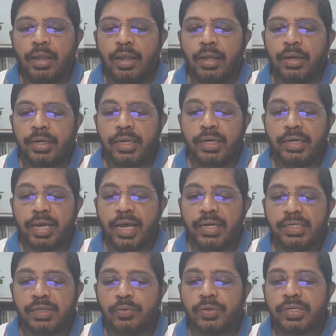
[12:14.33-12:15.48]
Ricoeur
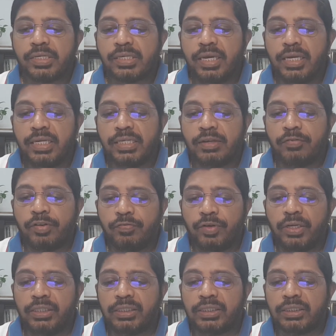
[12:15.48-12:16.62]
carries out a series of
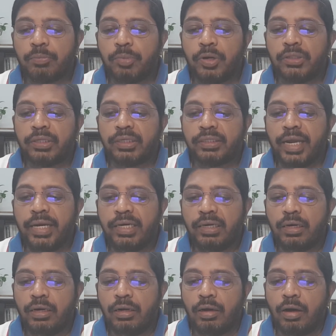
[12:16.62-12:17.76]
reflections upon the
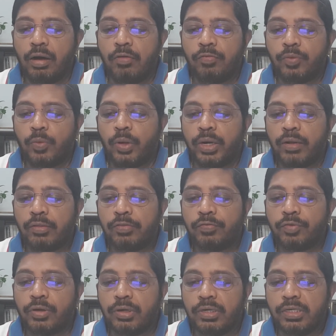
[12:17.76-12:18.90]
title of one of the
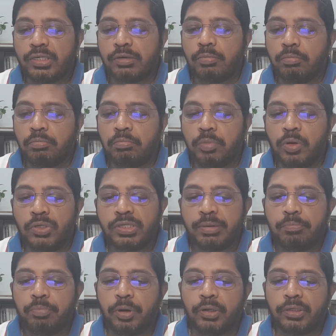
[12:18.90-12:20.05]
Freud's most
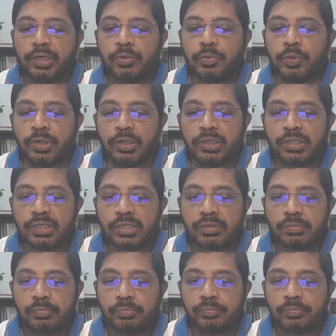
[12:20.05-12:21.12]
important works